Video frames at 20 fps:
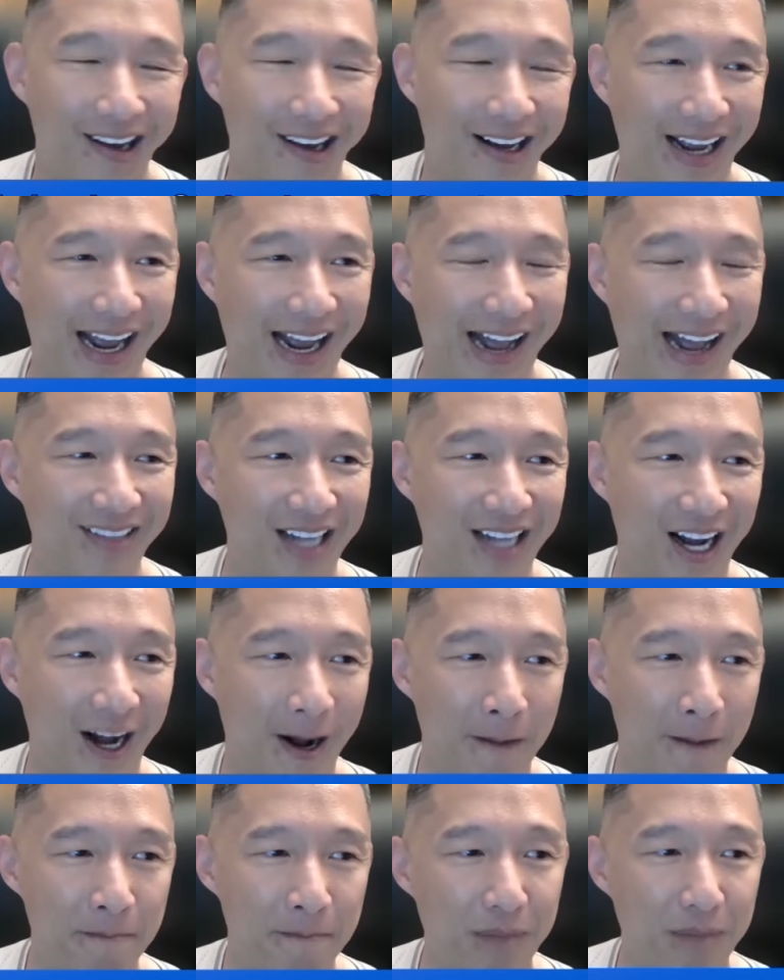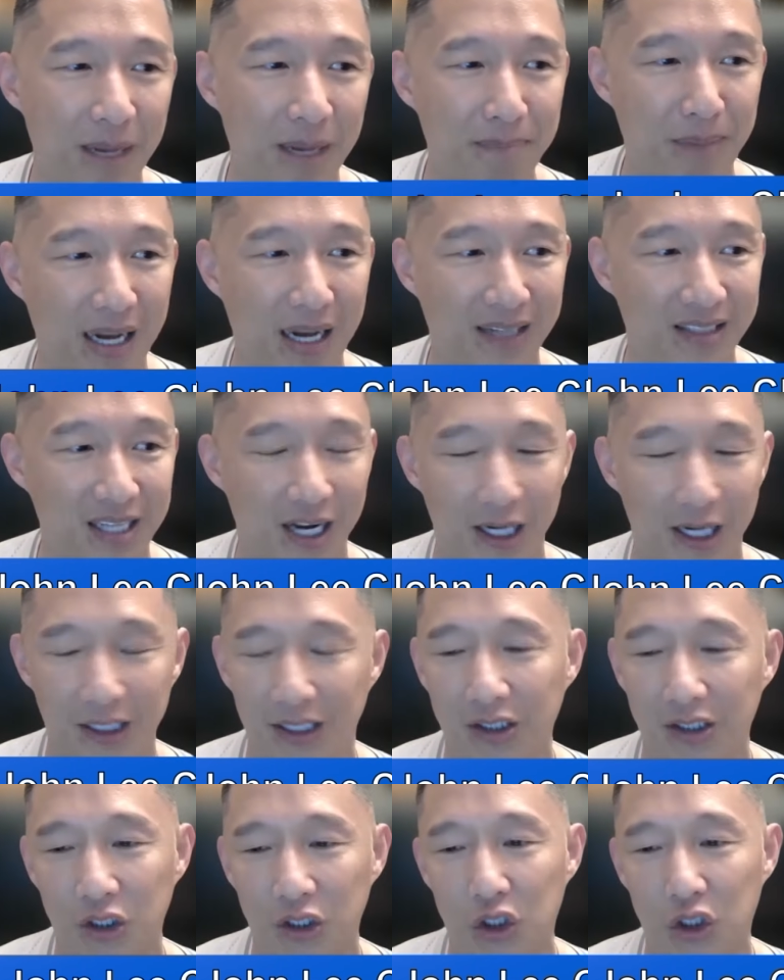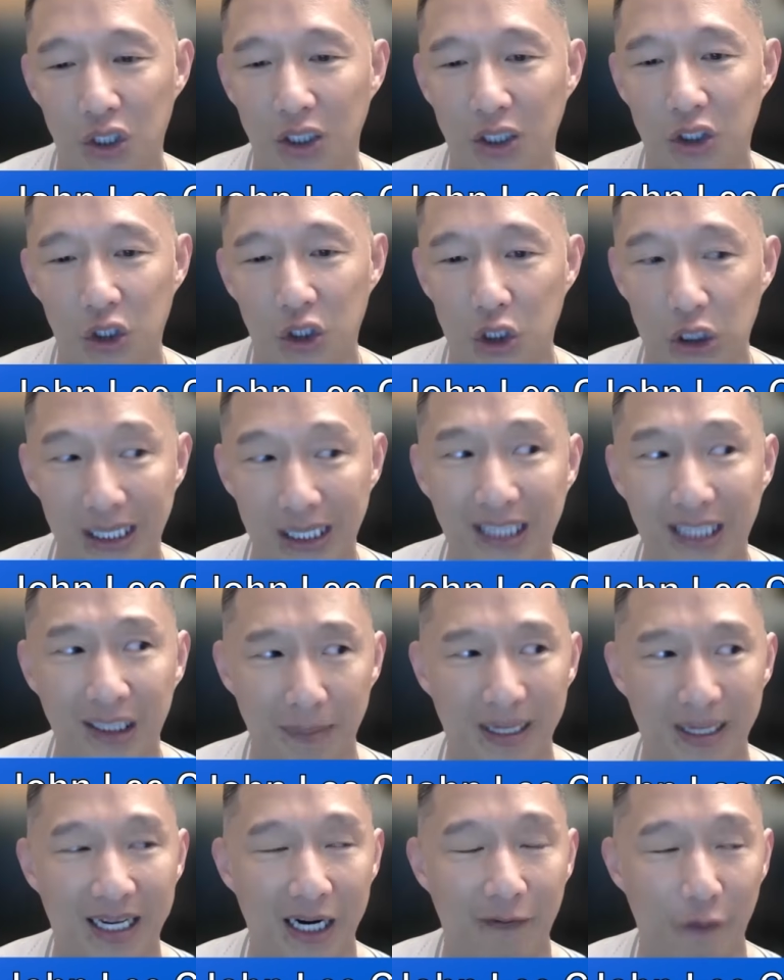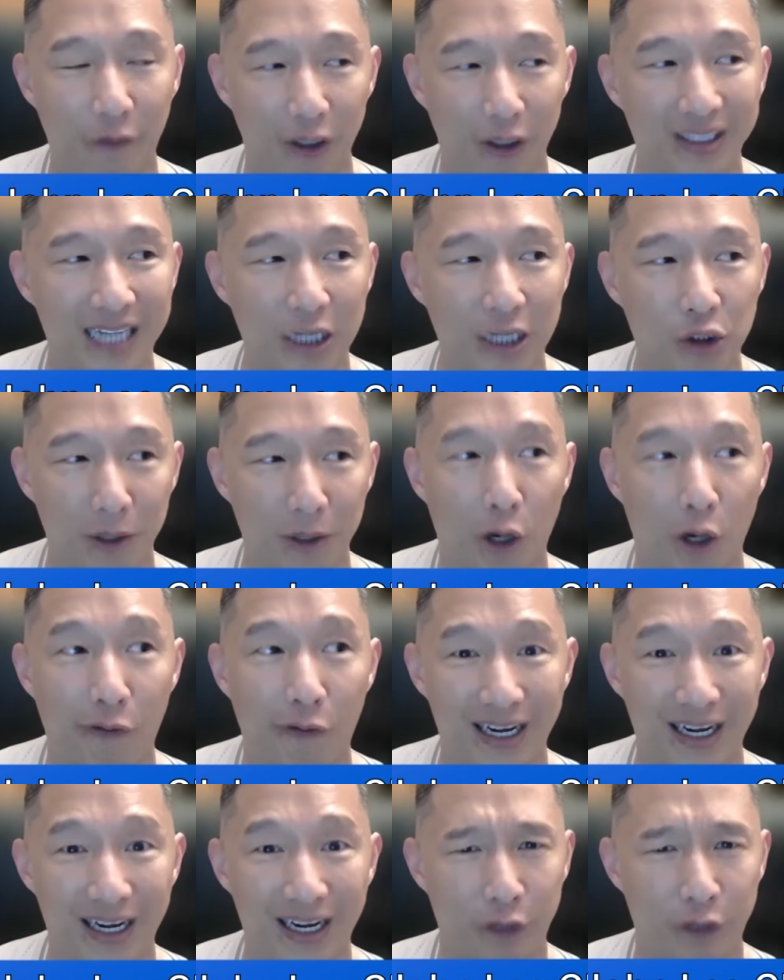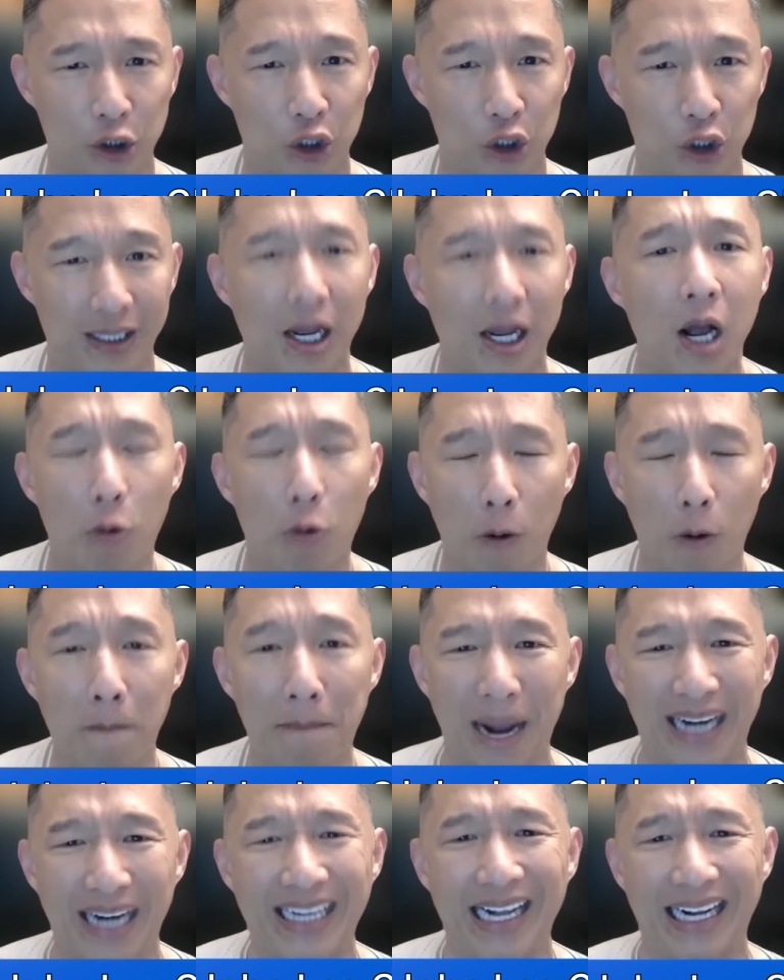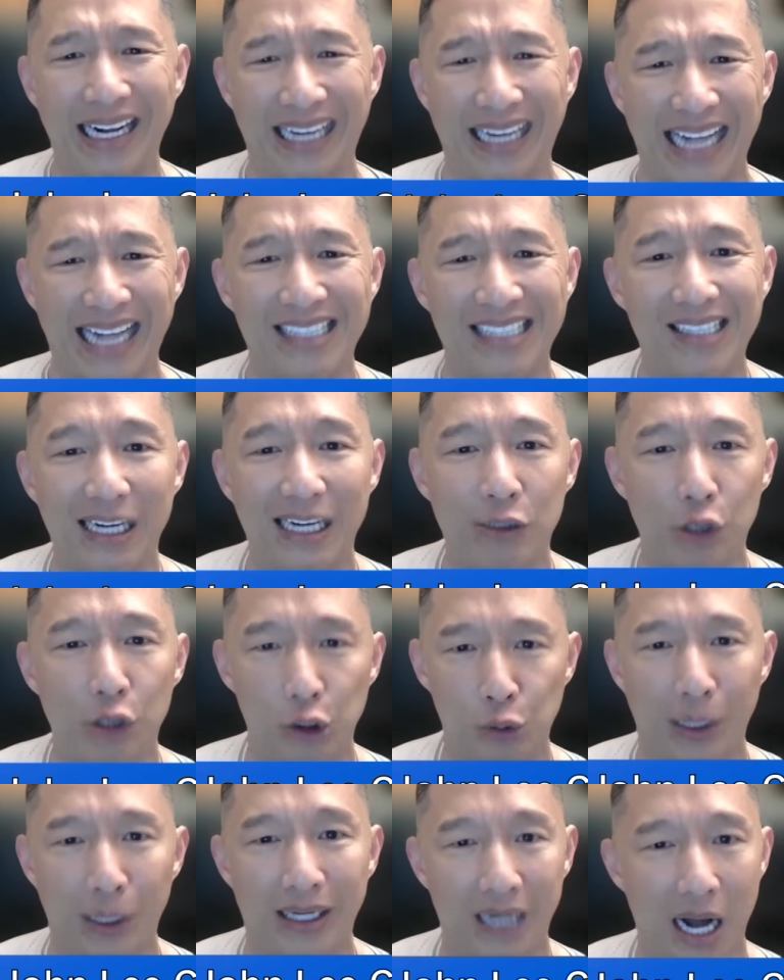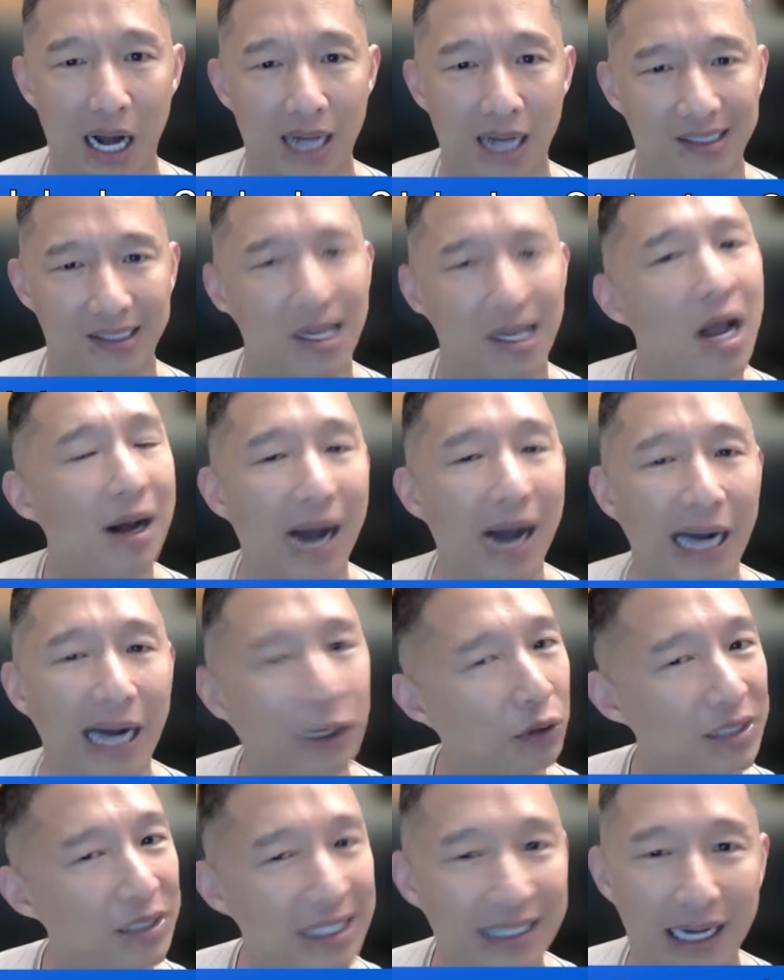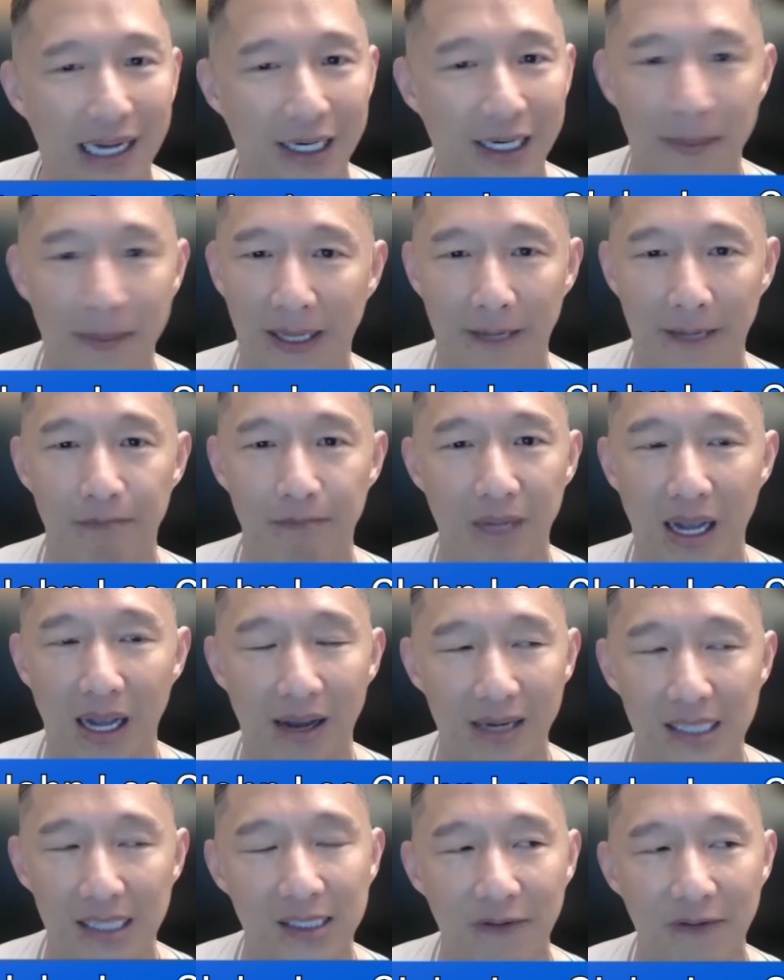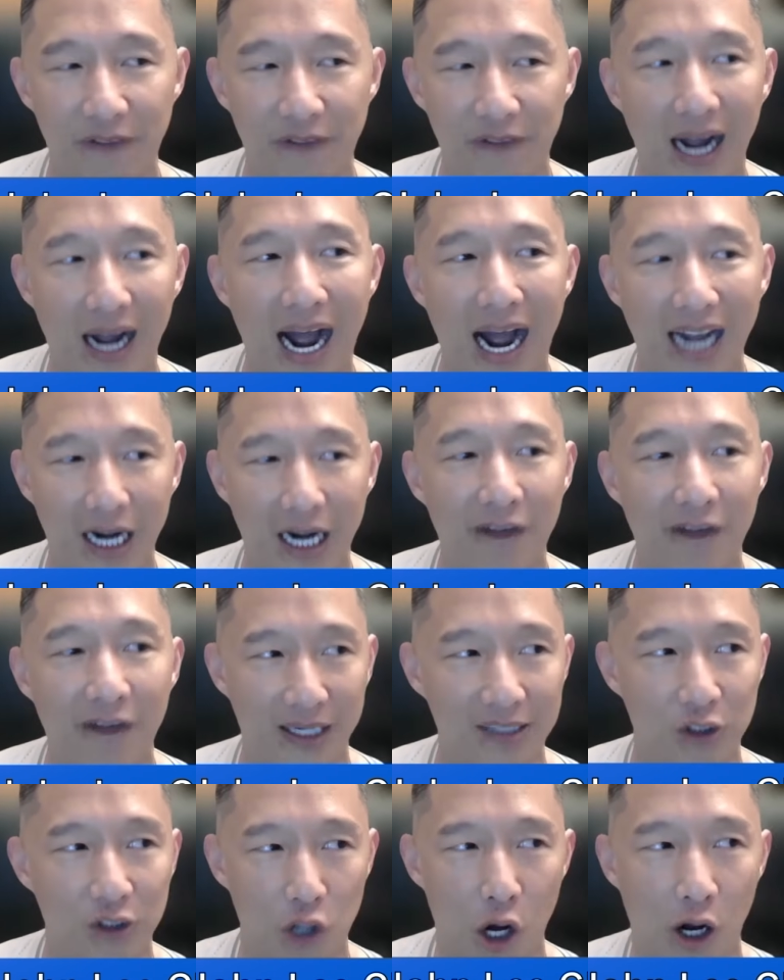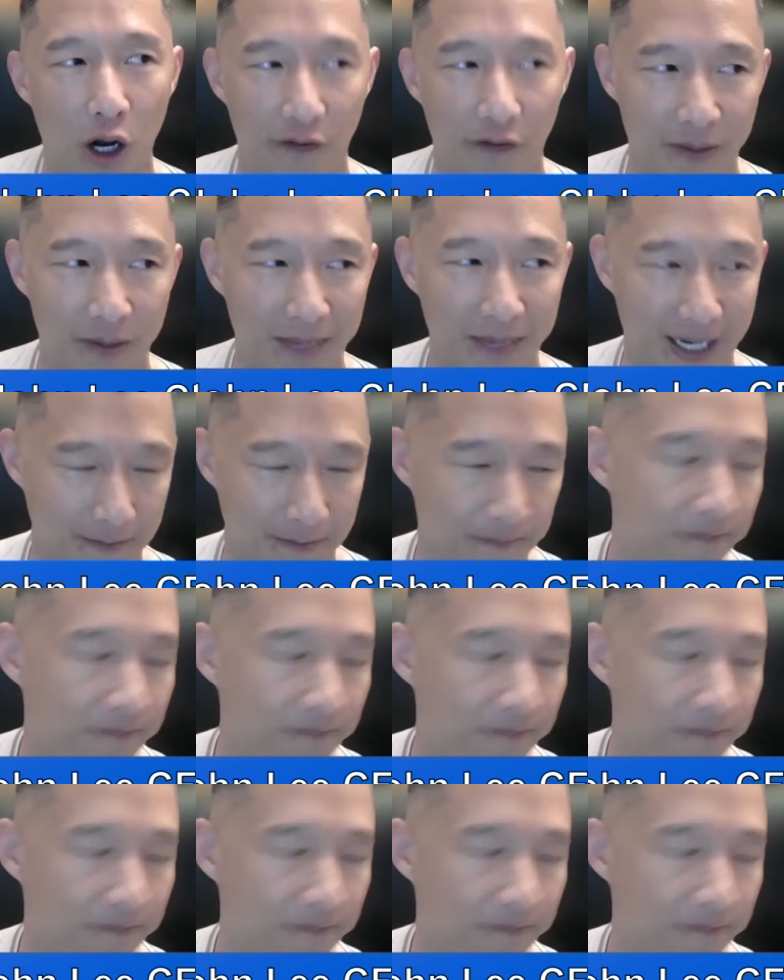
And but you just got to be careful and not to be over leveraging or betting against interest rate cuts. I don't see that coming, and it's a very high confidence call for me.